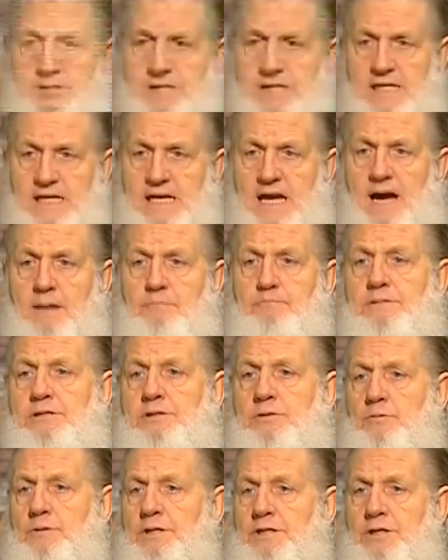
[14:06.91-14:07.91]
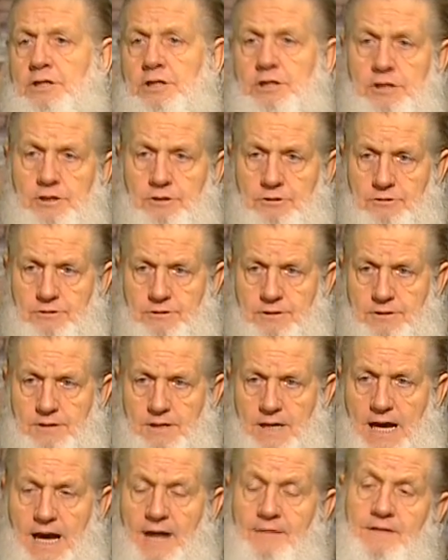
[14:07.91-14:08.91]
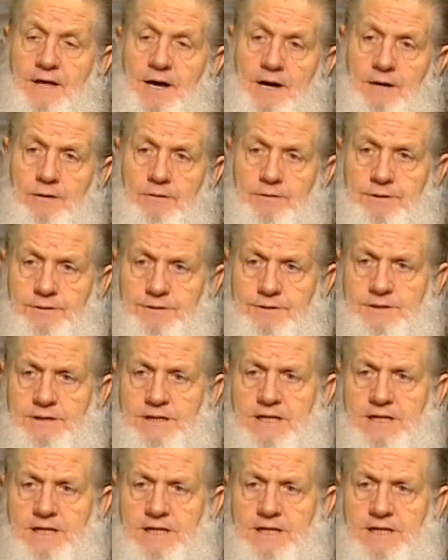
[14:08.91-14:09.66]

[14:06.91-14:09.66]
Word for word: The gap between the youth and the elders,